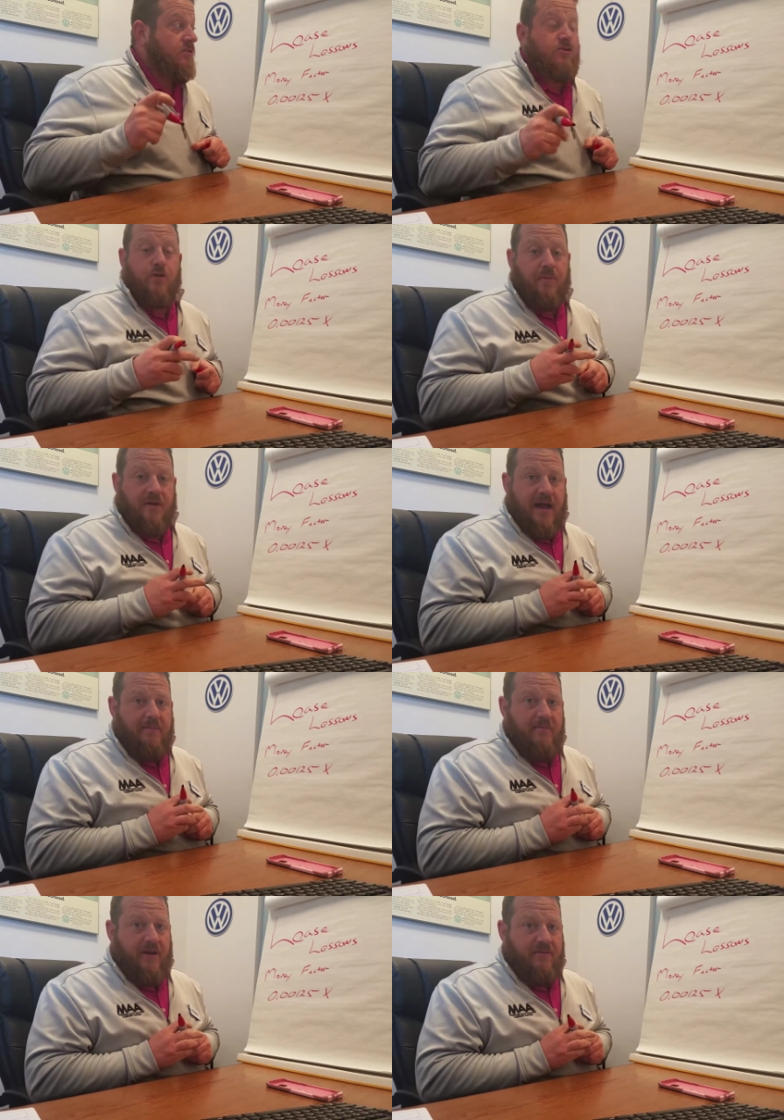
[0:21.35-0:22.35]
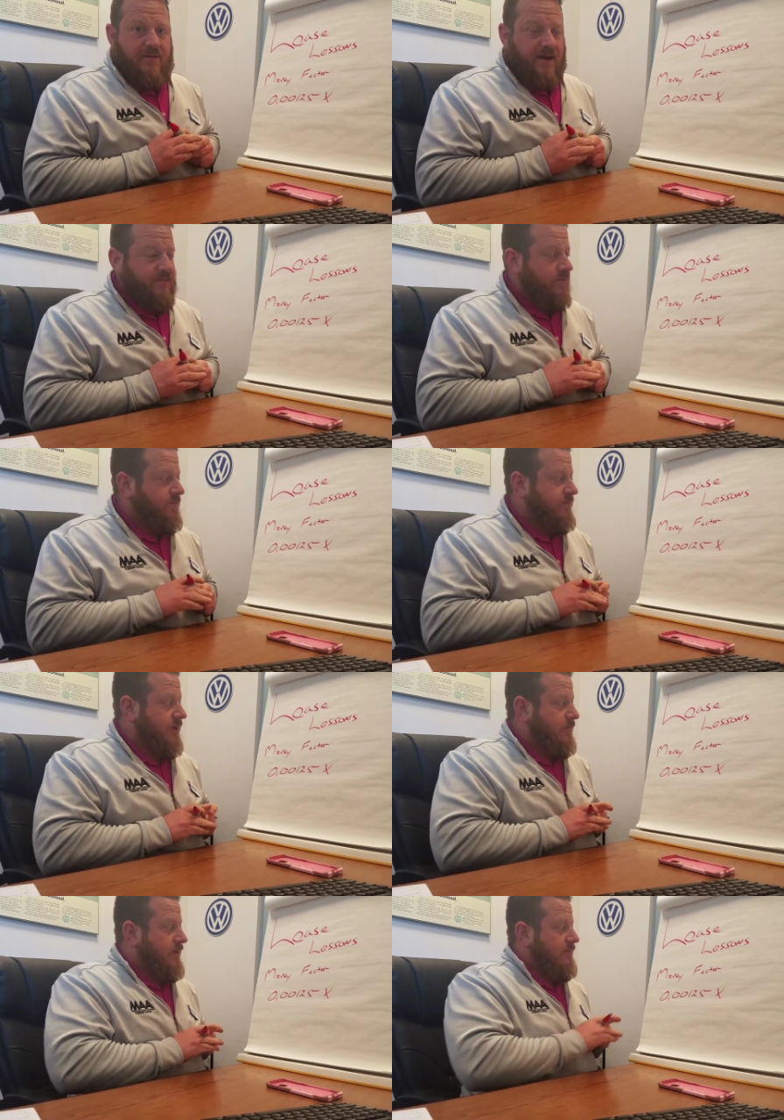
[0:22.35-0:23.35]
Super common money factor is
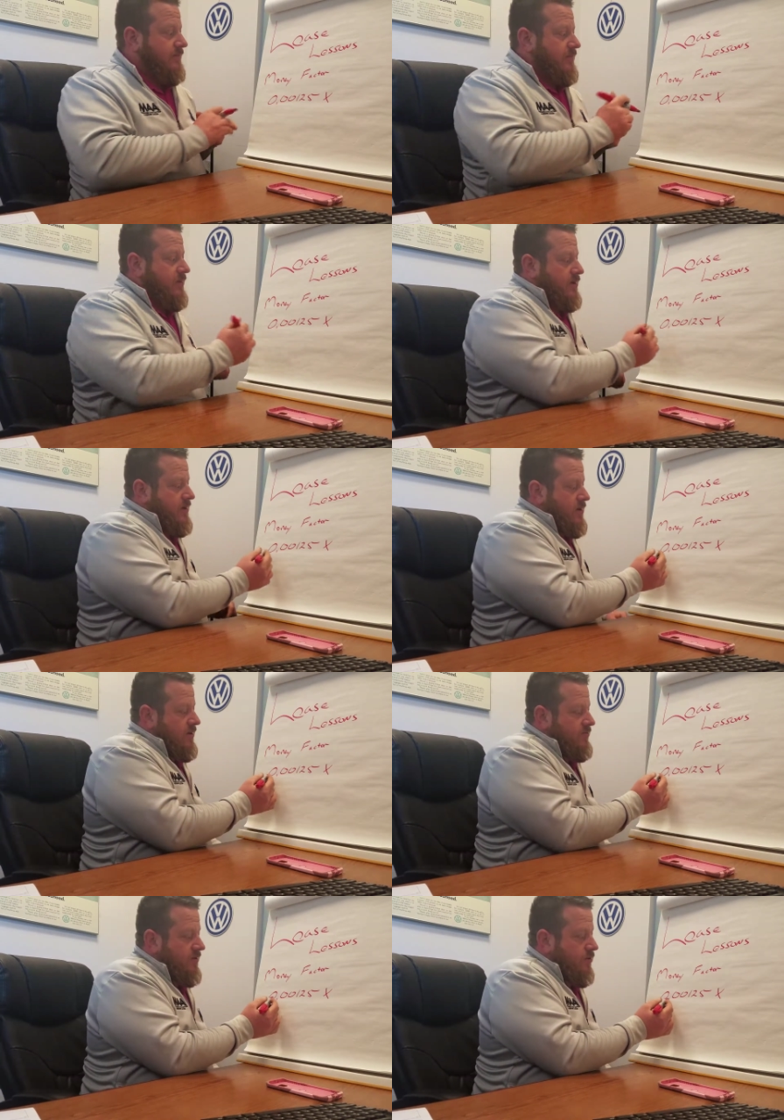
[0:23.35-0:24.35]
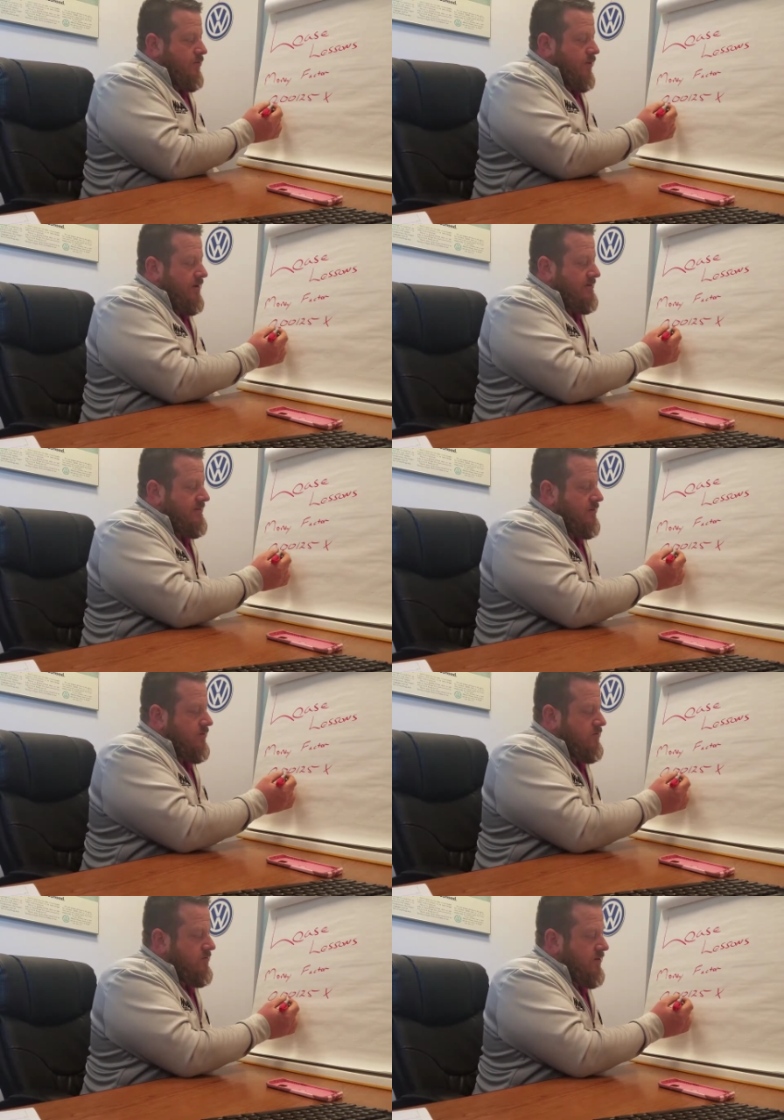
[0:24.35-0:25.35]
going to be
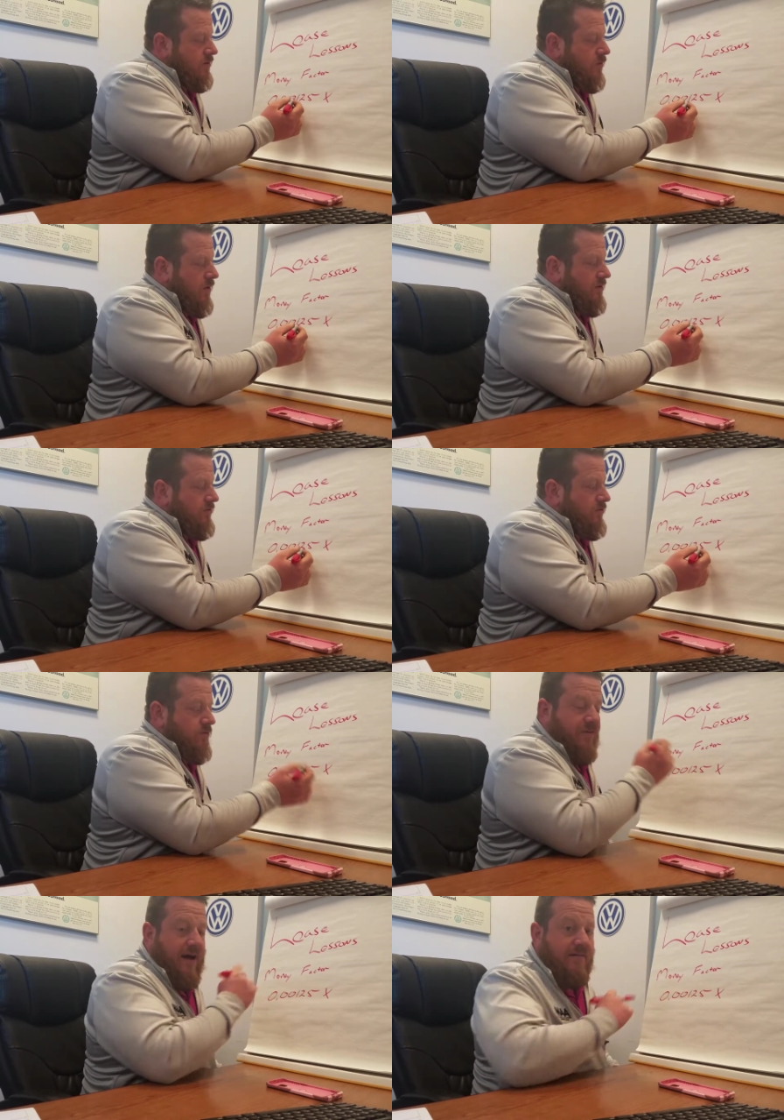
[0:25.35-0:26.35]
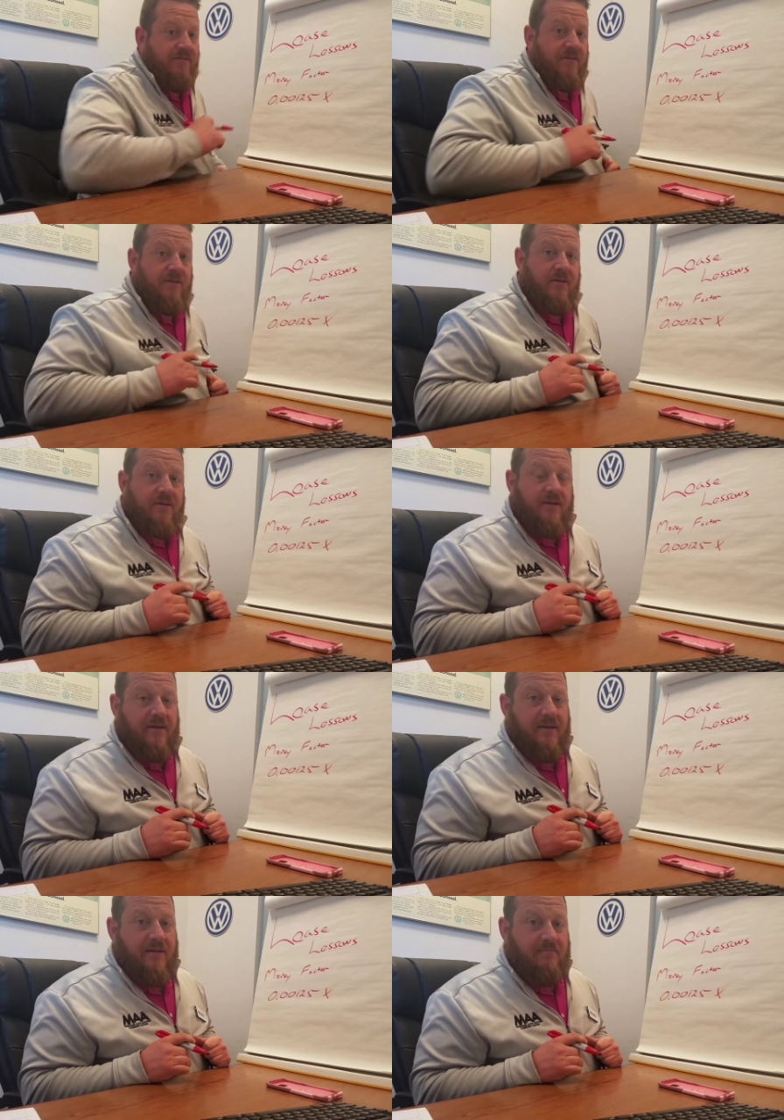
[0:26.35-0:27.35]
0.00125.
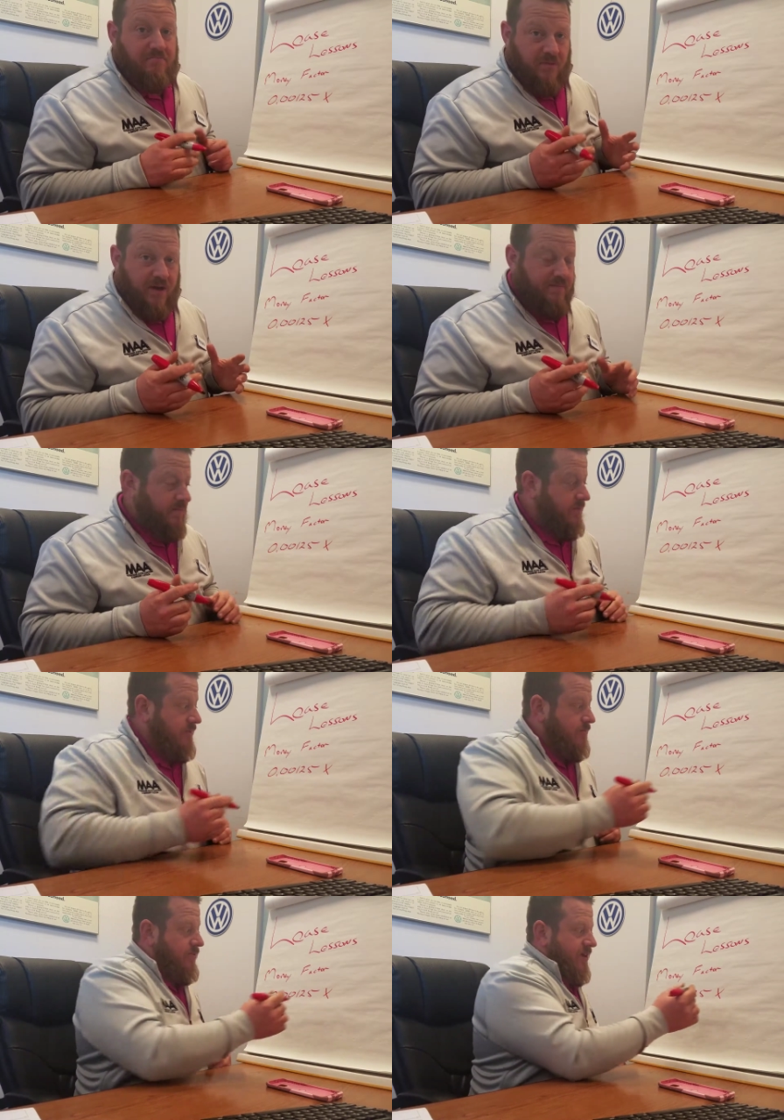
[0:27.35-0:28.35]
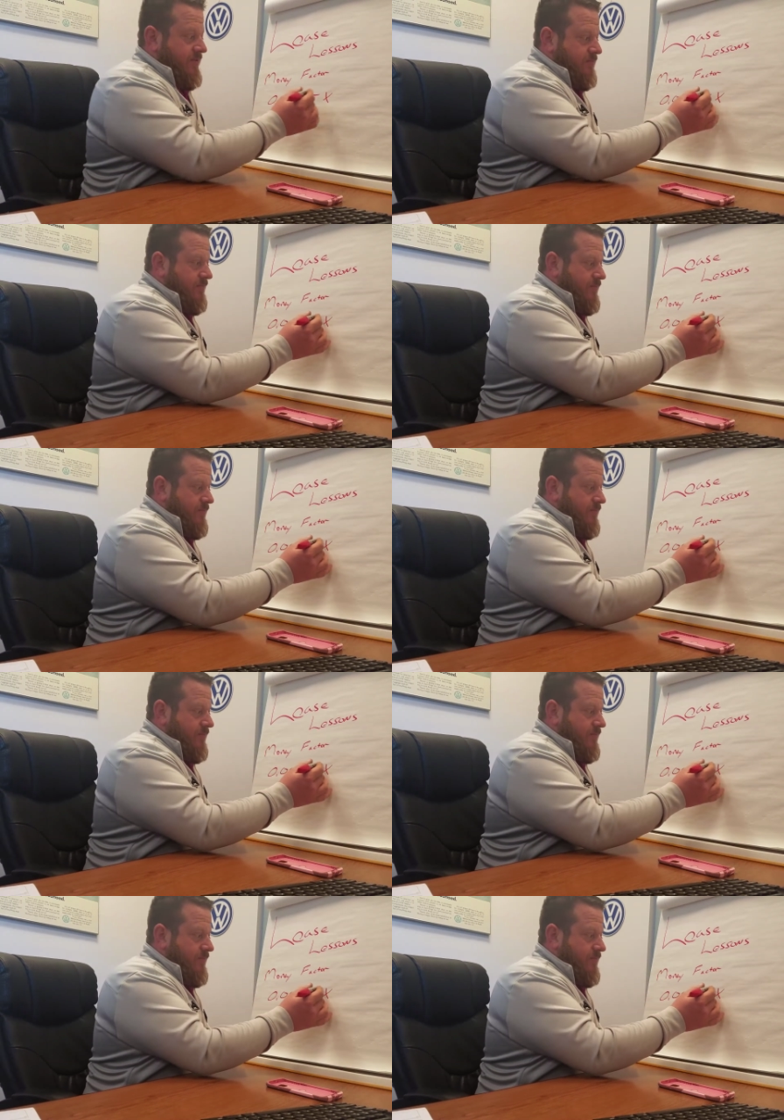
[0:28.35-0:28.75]
Okay, percent